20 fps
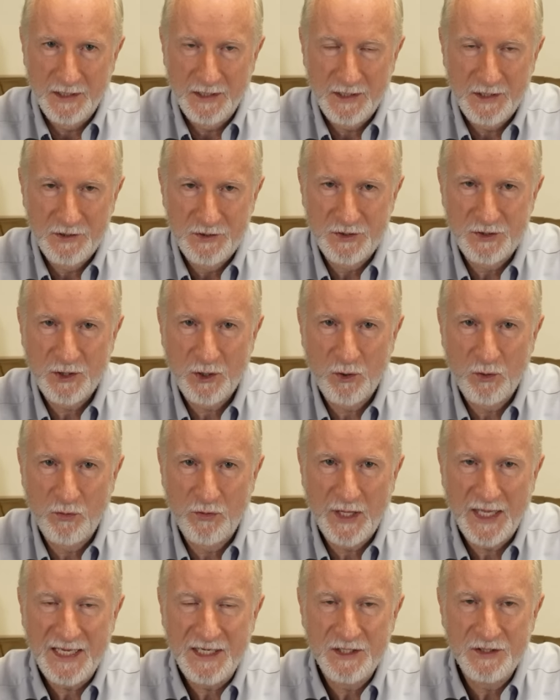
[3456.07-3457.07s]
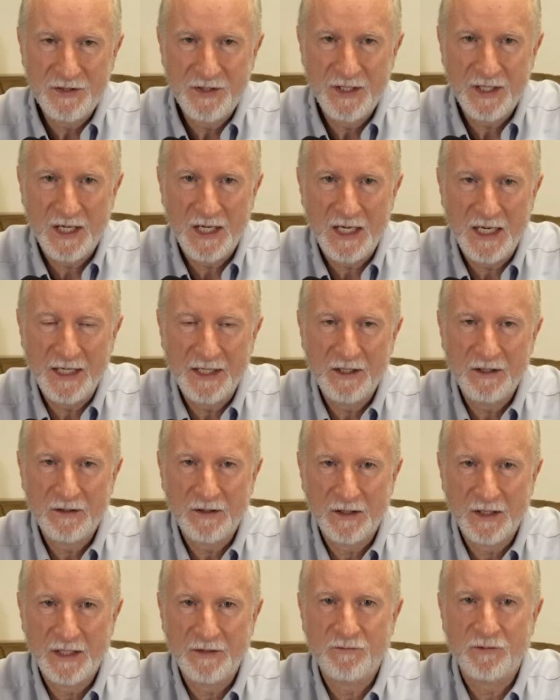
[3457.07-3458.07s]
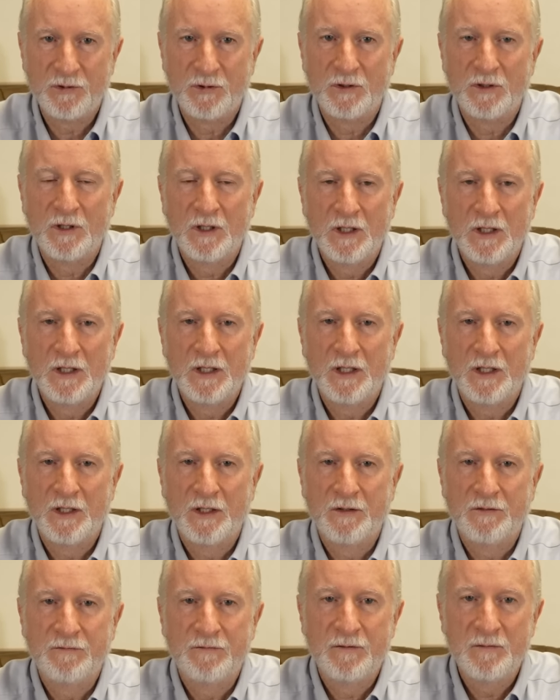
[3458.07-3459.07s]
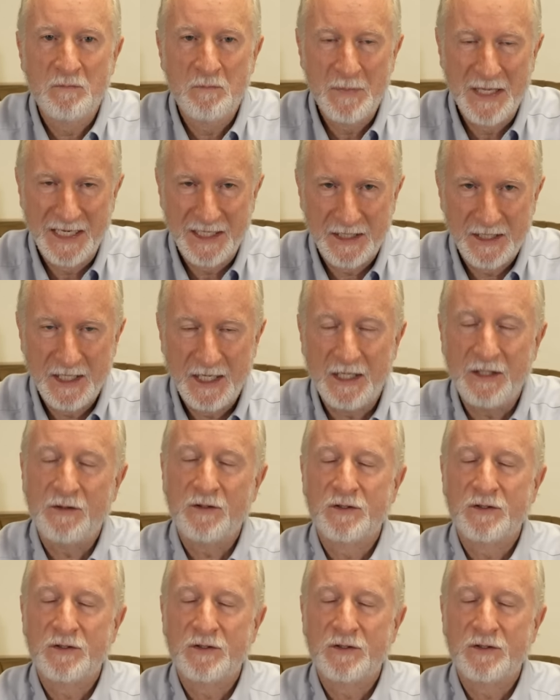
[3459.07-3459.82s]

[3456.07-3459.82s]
So that is the higher level of Medicaid.